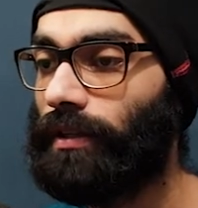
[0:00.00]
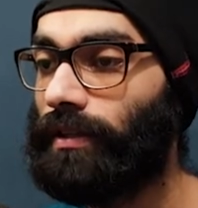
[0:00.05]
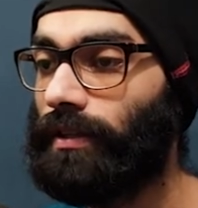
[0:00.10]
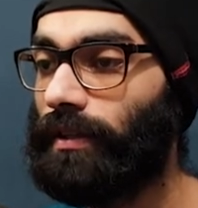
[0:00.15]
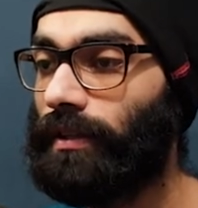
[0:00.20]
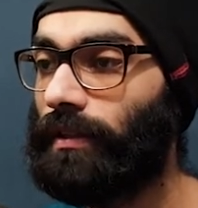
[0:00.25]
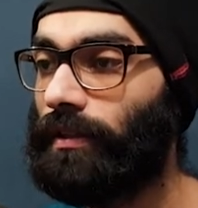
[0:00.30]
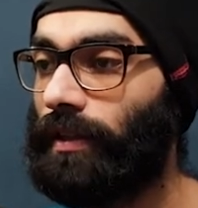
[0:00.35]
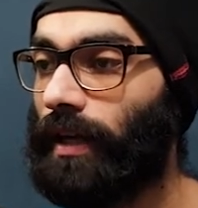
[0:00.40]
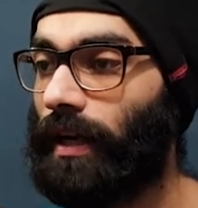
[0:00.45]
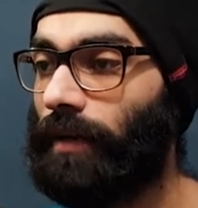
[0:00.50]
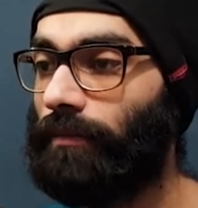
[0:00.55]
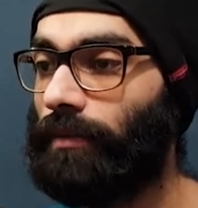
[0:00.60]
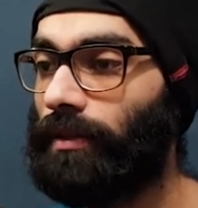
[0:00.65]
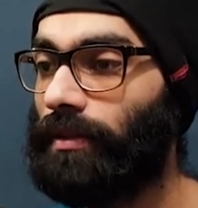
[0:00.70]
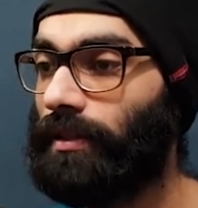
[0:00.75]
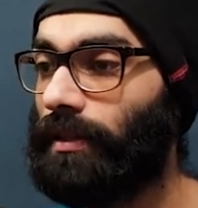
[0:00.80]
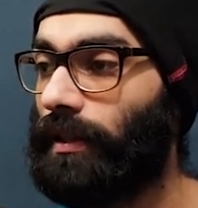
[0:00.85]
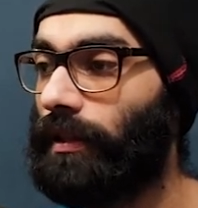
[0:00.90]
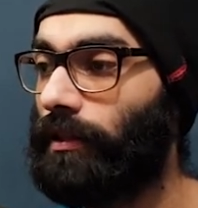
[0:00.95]
See the time
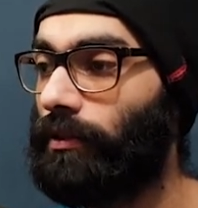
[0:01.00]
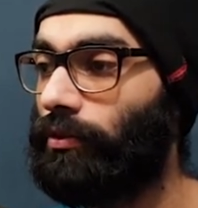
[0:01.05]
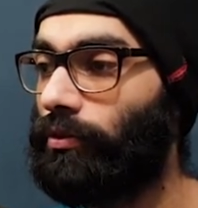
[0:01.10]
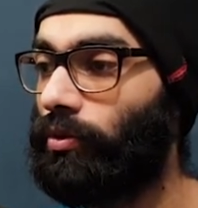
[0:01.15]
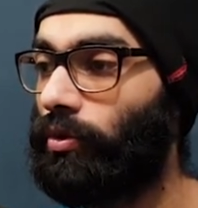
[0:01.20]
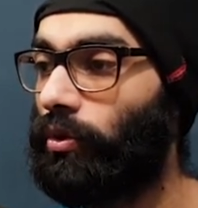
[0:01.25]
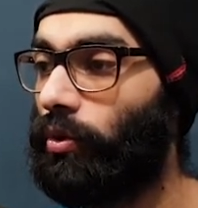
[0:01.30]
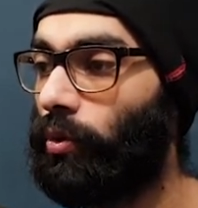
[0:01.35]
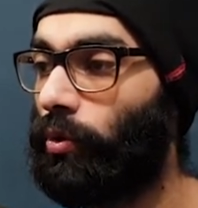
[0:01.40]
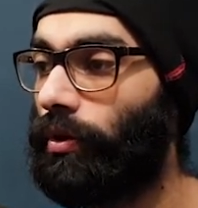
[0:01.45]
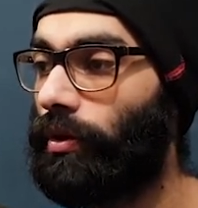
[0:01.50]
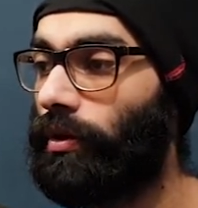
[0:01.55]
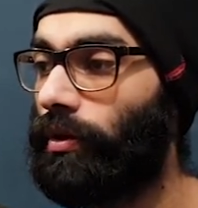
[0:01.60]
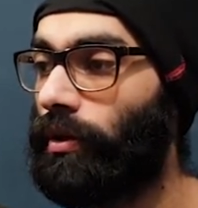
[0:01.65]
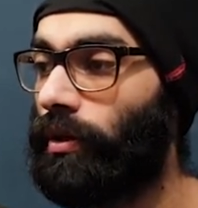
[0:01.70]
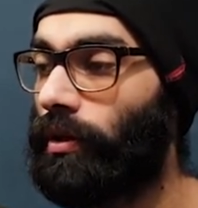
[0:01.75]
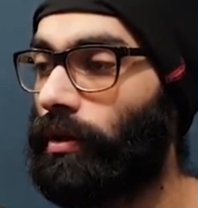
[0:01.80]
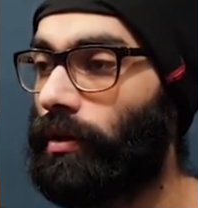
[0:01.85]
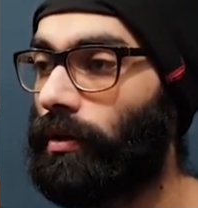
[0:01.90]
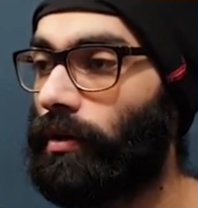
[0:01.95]
that's taking to load
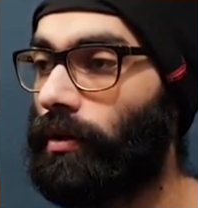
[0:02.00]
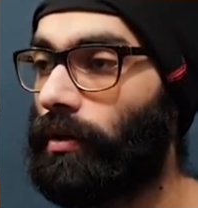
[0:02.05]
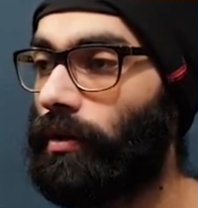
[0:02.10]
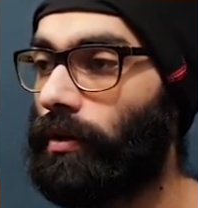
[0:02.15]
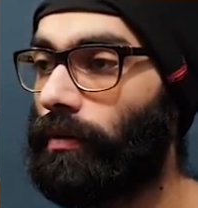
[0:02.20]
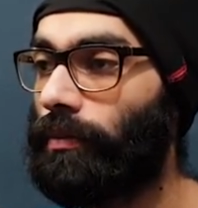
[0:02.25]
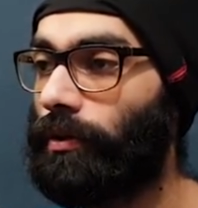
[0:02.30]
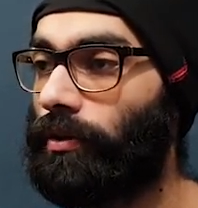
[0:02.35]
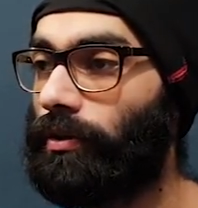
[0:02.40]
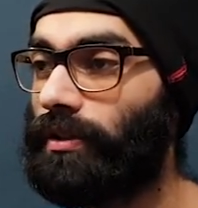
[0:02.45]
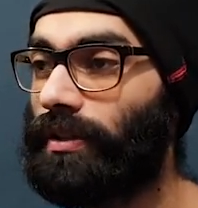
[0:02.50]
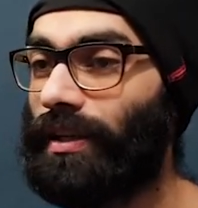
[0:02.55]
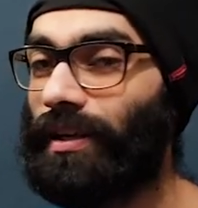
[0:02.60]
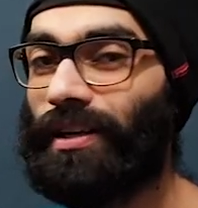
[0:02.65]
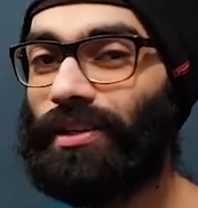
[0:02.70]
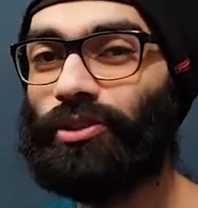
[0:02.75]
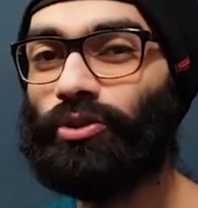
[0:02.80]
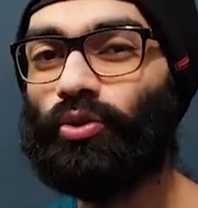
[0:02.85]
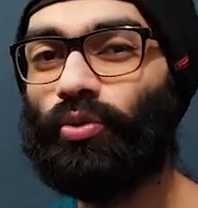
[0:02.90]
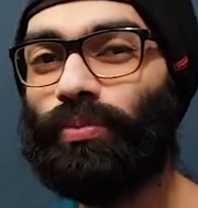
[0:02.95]
because there
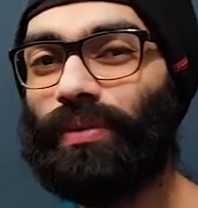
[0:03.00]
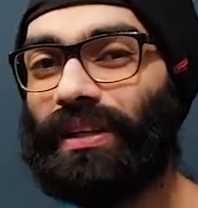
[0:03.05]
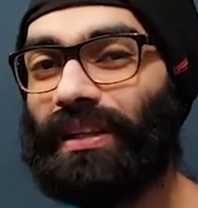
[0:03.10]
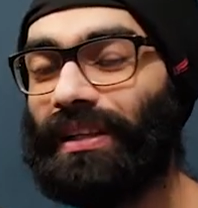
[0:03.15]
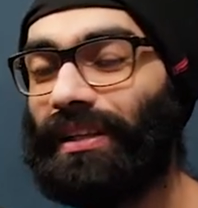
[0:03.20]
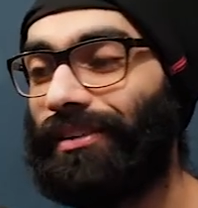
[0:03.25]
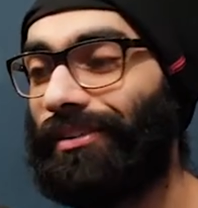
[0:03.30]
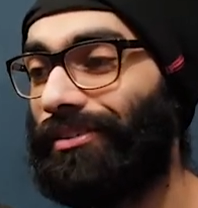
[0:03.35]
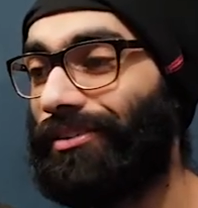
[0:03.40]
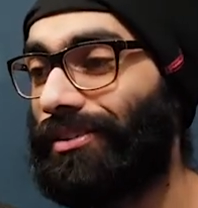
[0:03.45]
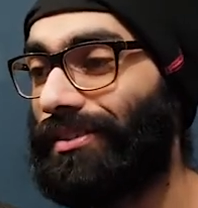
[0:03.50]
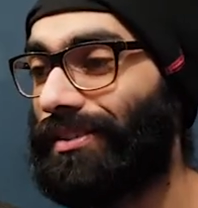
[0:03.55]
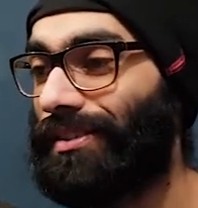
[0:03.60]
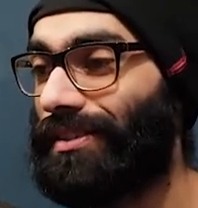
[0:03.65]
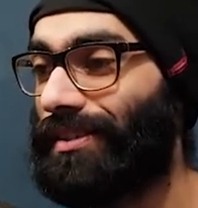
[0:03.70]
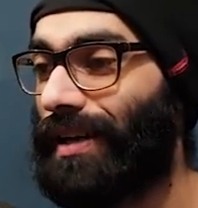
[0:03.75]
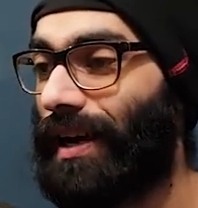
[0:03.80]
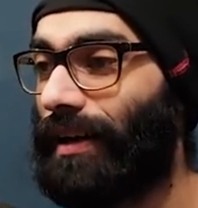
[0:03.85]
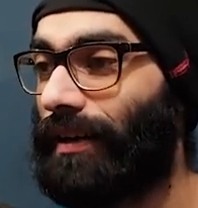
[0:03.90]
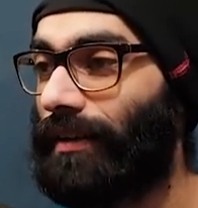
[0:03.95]
are so many layers
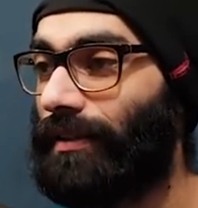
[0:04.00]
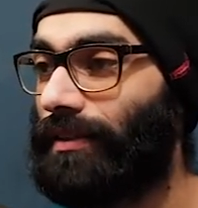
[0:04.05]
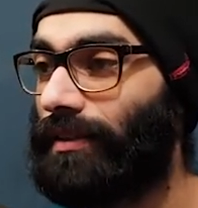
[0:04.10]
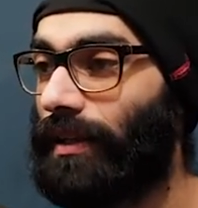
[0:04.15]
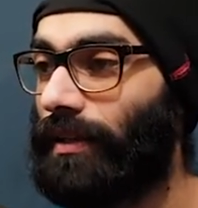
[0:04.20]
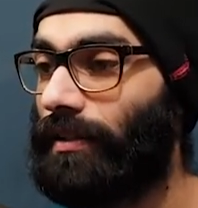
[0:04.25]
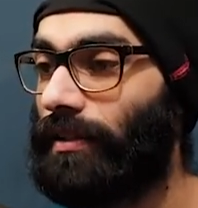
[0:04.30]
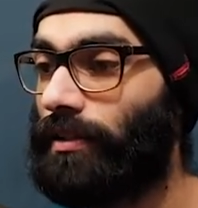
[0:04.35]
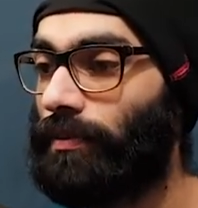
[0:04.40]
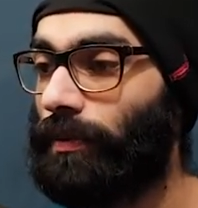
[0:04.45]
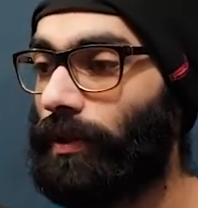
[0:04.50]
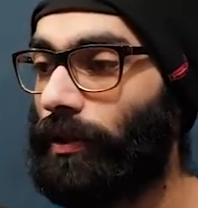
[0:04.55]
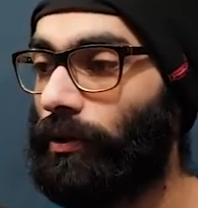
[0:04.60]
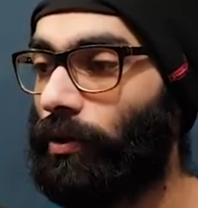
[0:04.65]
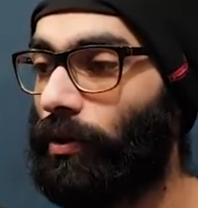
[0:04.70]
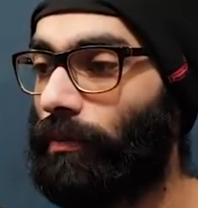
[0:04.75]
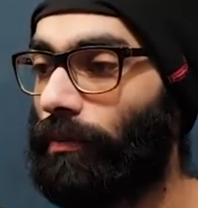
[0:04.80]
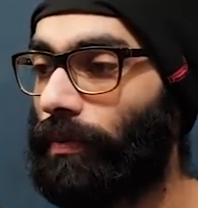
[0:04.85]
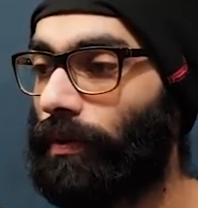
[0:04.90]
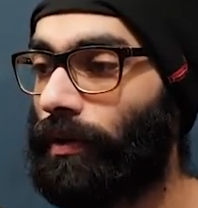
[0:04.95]
stacked inside this
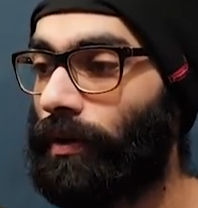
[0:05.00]
pre-comp.